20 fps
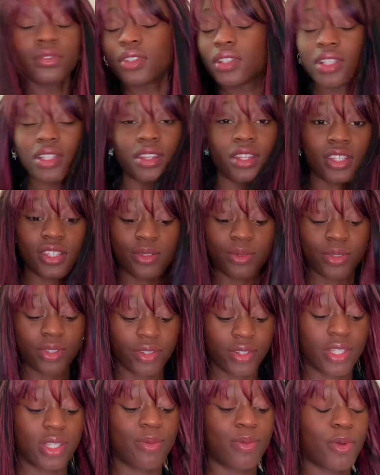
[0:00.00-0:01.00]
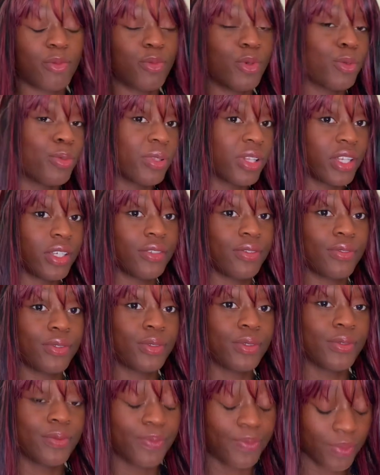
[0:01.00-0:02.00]
This one looks a bit more
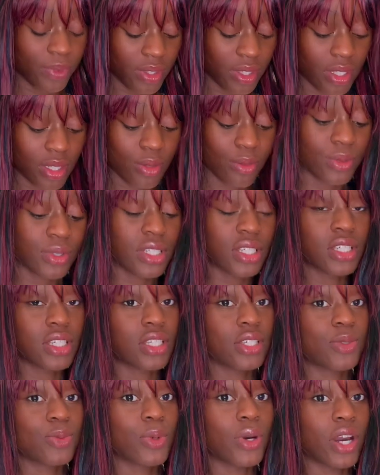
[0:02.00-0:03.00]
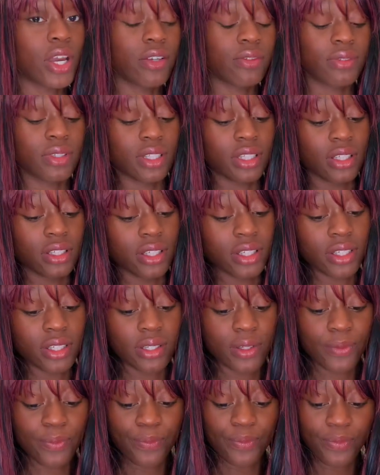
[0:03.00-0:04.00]
playful, which is what I really like.
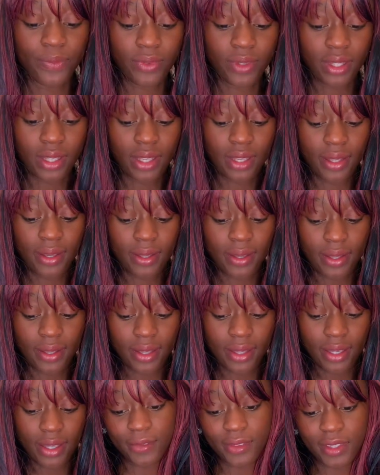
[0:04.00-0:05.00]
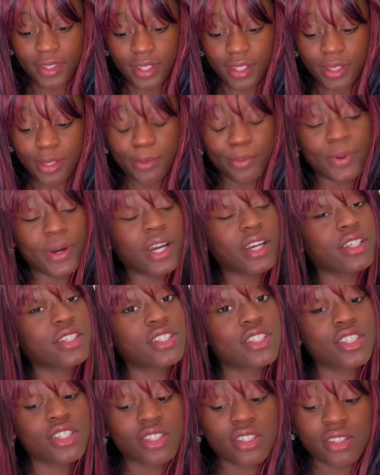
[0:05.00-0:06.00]
And the bag
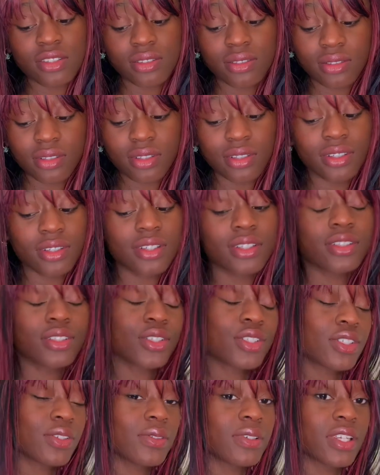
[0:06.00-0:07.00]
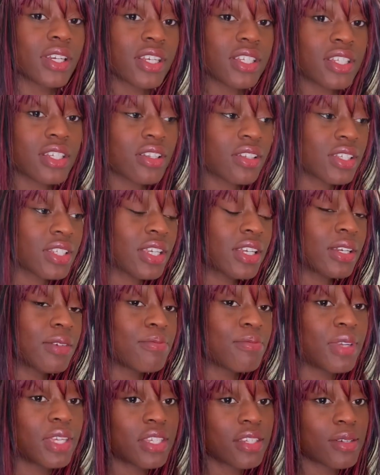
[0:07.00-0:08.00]
is just looks so nice. It looks like a
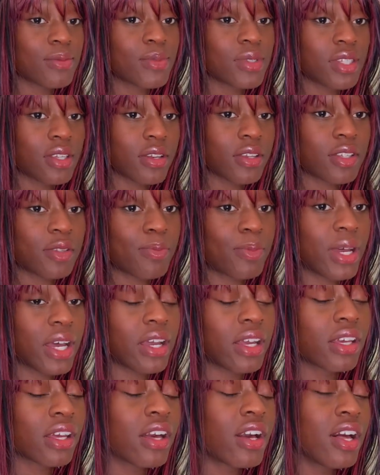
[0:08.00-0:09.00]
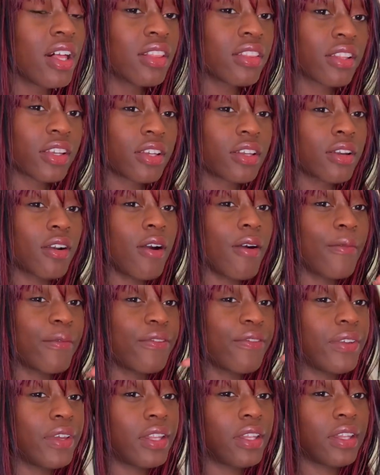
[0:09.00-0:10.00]
medium-sized bag. Like it can't
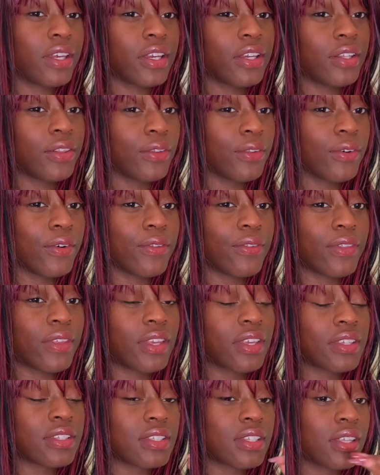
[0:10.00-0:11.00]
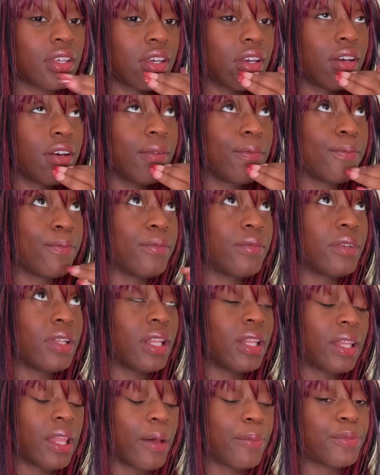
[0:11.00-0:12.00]
fit like a lot of things, like
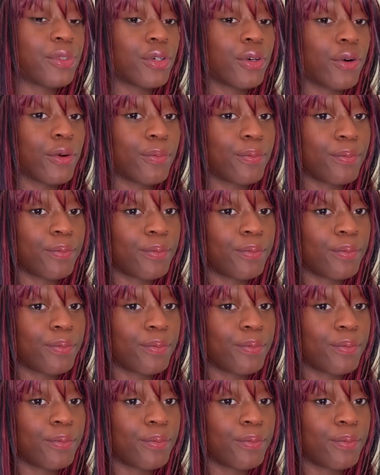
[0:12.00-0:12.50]
a laptop,